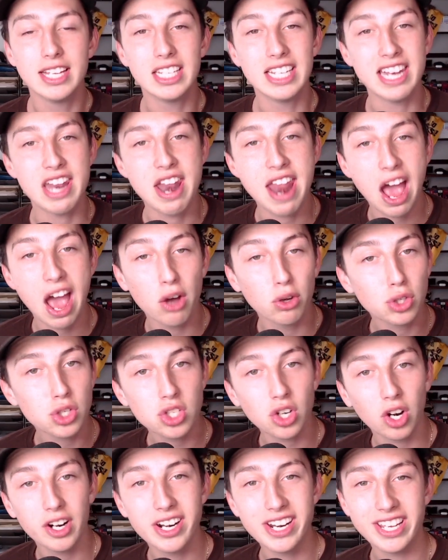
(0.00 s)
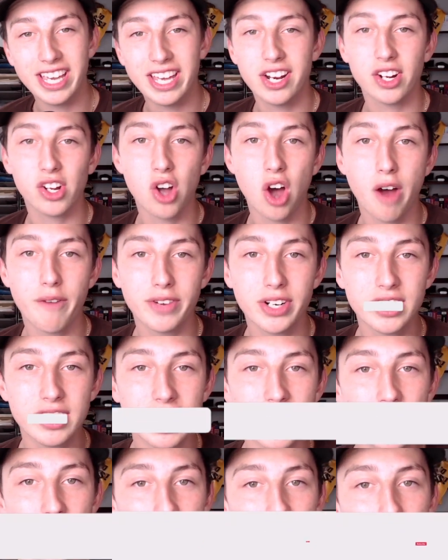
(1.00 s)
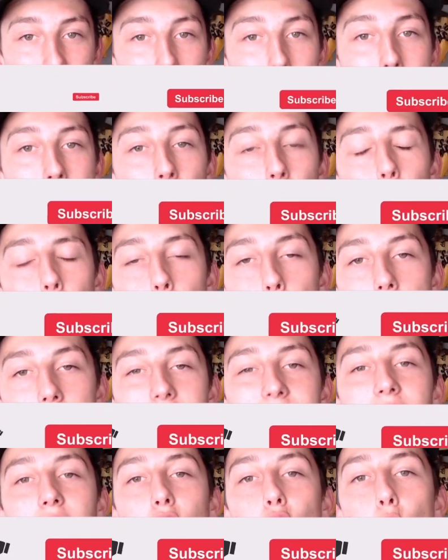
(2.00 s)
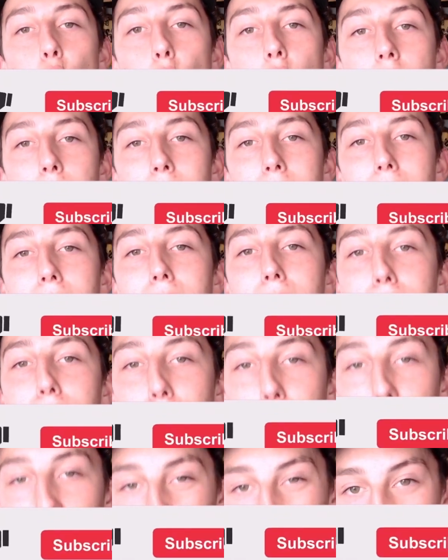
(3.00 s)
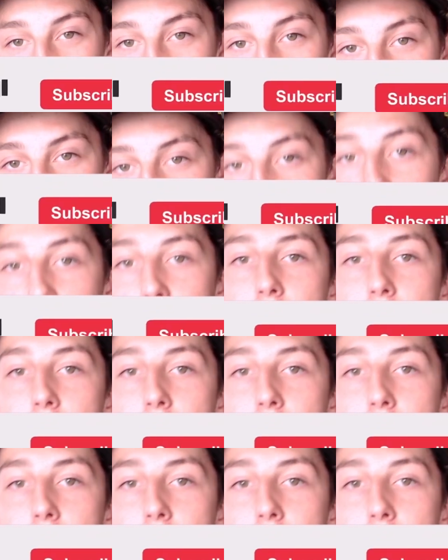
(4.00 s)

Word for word: now starting to get in a conversation about one Corbin Burnes,